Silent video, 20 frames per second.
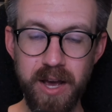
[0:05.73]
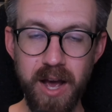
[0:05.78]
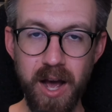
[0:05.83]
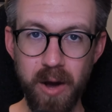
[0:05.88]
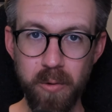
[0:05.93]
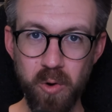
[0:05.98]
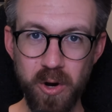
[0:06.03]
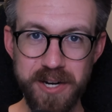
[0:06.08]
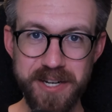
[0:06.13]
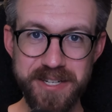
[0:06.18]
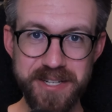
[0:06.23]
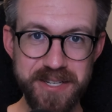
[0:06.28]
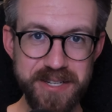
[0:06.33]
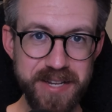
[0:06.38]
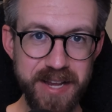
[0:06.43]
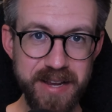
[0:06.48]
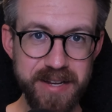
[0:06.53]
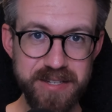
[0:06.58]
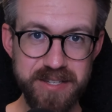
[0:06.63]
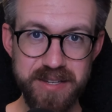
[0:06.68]
I wanted to
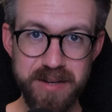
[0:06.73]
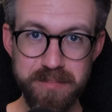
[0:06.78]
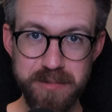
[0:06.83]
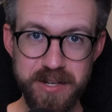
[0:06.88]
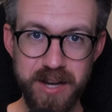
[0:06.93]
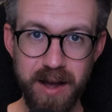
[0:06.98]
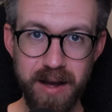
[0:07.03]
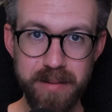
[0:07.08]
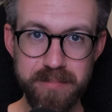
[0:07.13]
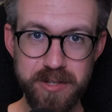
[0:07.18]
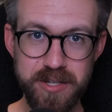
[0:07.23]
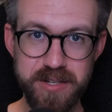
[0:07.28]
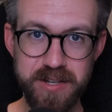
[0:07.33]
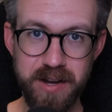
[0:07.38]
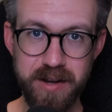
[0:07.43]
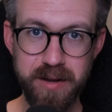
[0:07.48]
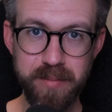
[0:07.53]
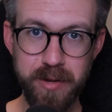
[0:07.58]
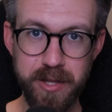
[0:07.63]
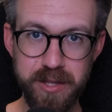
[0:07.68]
take some time to
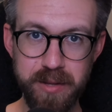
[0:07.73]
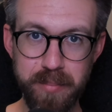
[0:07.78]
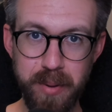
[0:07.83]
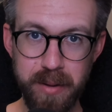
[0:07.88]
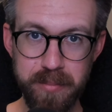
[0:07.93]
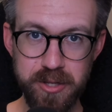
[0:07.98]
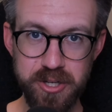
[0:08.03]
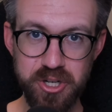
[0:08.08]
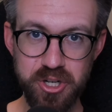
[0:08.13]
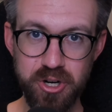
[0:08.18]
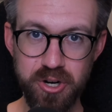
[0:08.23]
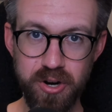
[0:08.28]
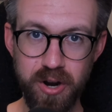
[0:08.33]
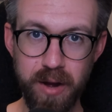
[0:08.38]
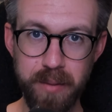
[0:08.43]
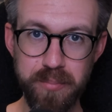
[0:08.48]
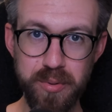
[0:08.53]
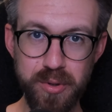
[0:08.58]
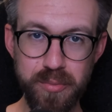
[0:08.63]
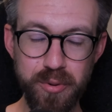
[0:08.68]
talk about the publisher
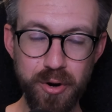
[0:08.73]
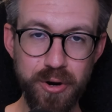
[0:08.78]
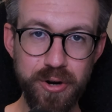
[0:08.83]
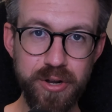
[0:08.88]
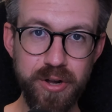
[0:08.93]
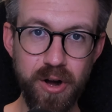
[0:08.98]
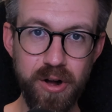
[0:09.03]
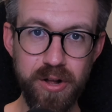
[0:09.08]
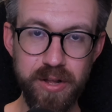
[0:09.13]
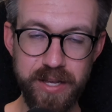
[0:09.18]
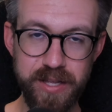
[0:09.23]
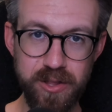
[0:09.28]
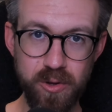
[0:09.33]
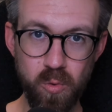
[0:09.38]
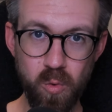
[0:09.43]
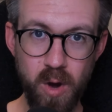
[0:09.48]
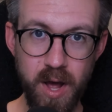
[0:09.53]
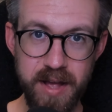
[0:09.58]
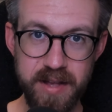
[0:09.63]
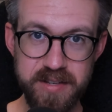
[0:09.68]
of Blue Protocol in the
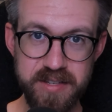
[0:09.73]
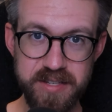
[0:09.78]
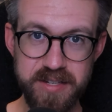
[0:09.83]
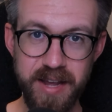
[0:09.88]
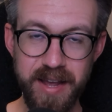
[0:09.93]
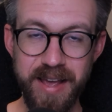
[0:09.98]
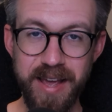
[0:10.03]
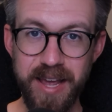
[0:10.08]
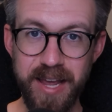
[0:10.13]
West,